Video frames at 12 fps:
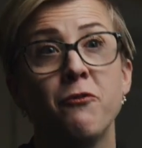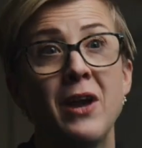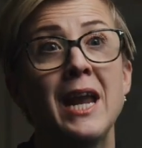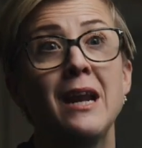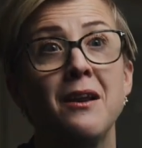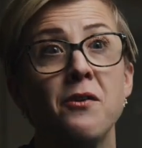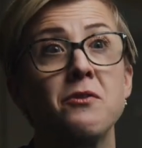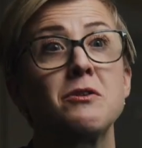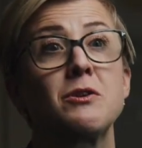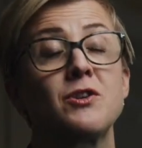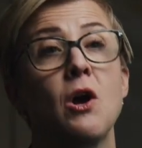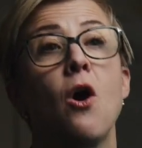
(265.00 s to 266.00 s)

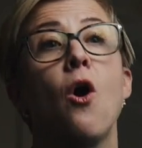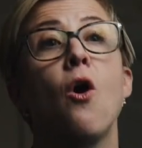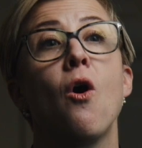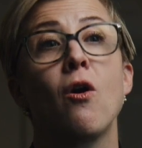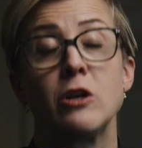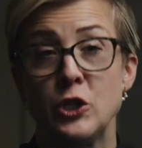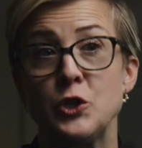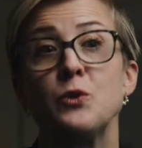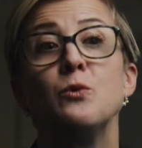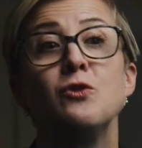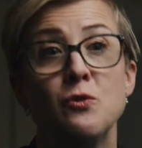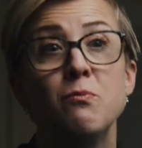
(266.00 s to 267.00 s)
failures are
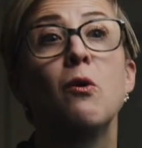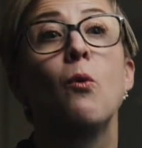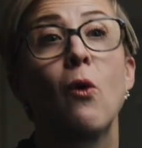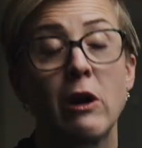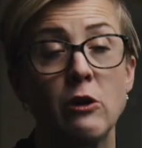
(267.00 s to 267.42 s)
due to poor